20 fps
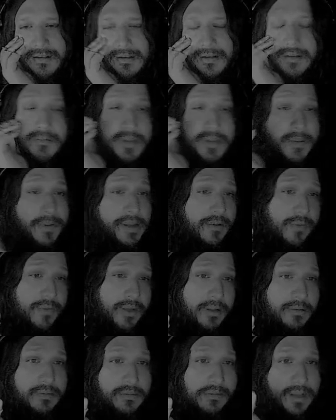Maybe I
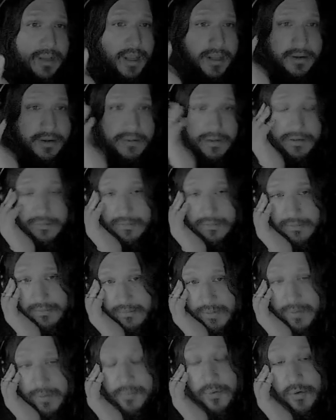will. I don't know.
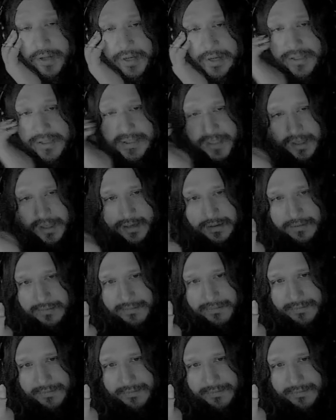But point is, like,